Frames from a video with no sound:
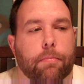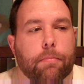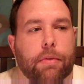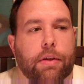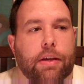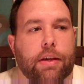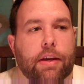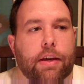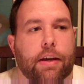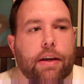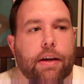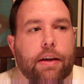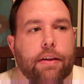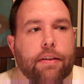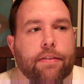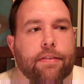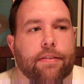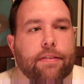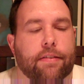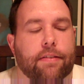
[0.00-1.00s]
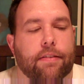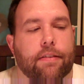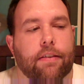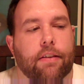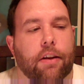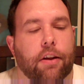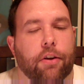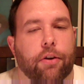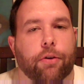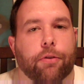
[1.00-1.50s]
But yeah, it's,
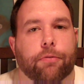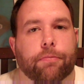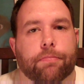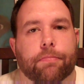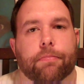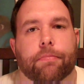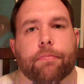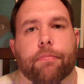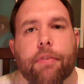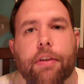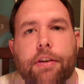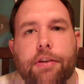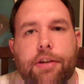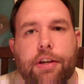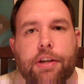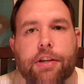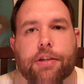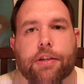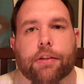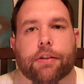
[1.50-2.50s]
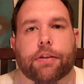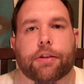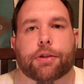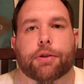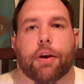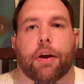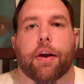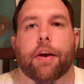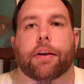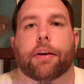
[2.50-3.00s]
you know, intentionally
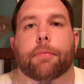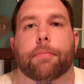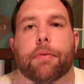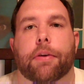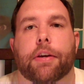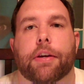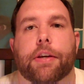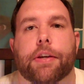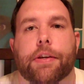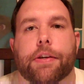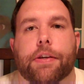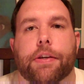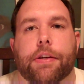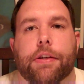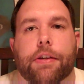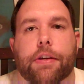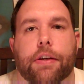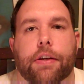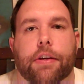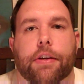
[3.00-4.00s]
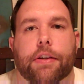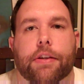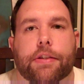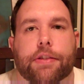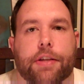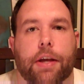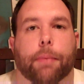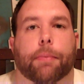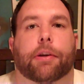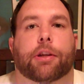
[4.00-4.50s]
trying to be
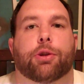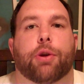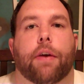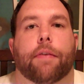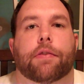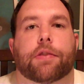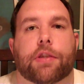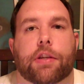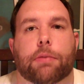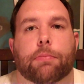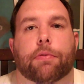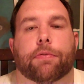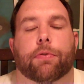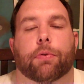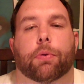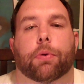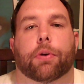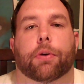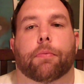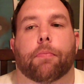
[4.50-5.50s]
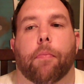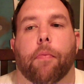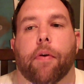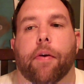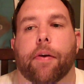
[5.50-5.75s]
something that you haven't seen before.